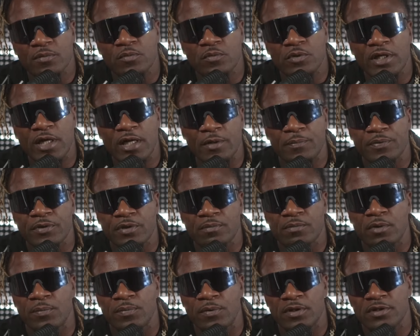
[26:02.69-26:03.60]
we gotta put
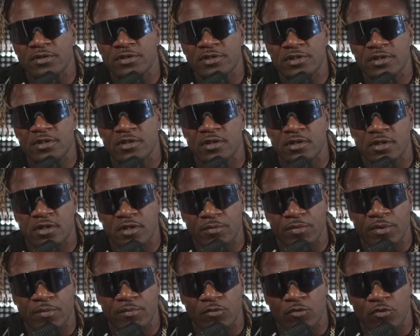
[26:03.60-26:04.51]
him up on the center a little
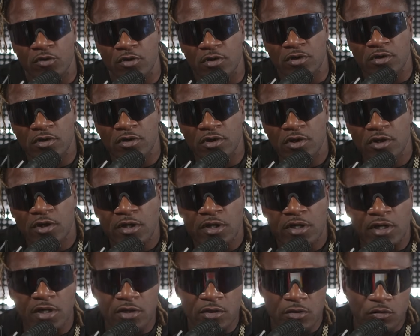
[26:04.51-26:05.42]
bit more,
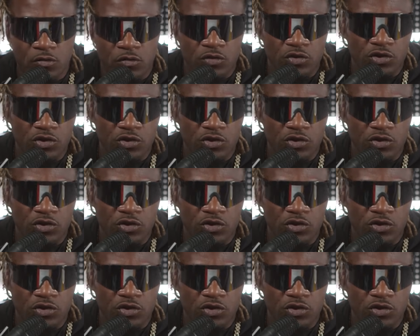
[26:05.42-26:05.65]
and use